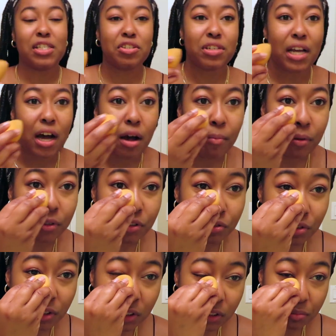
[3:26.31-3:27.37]
So now I'm gonna
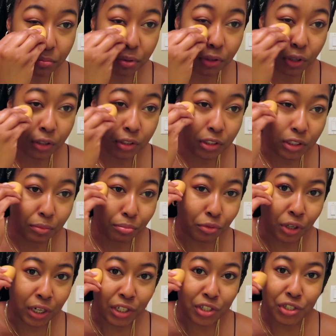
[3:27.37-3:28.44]
use this
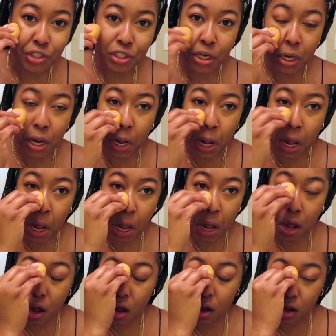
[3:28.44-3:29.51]
brush
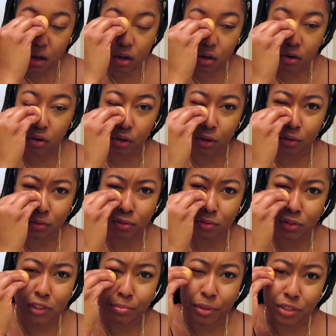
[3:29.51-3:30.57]
or
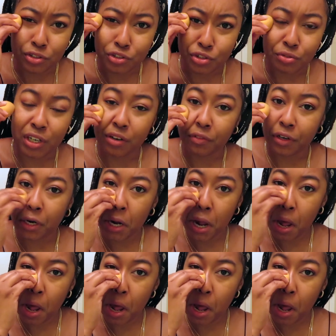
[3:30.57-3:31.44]
sponge, whatever.